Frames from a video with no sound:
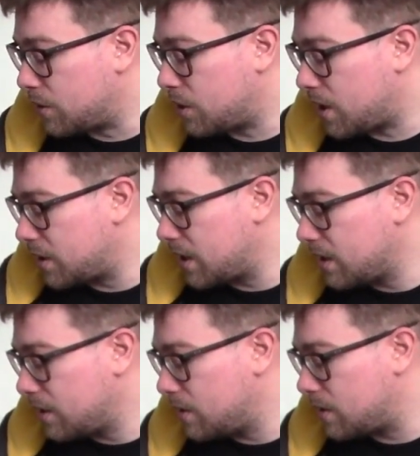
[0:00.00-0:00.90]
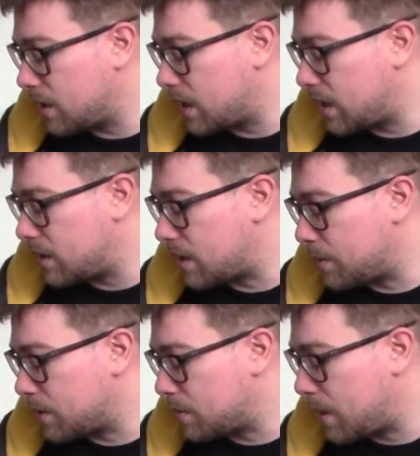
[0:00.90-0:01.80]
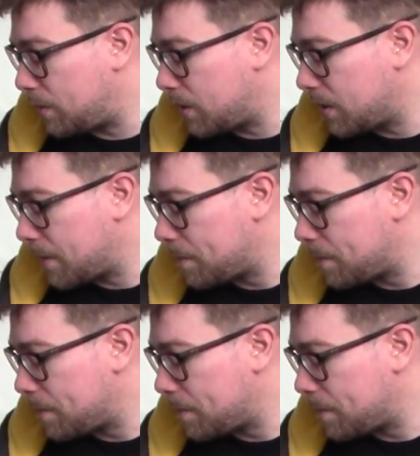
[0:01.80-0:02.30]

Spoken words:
charging using a separate smart plug.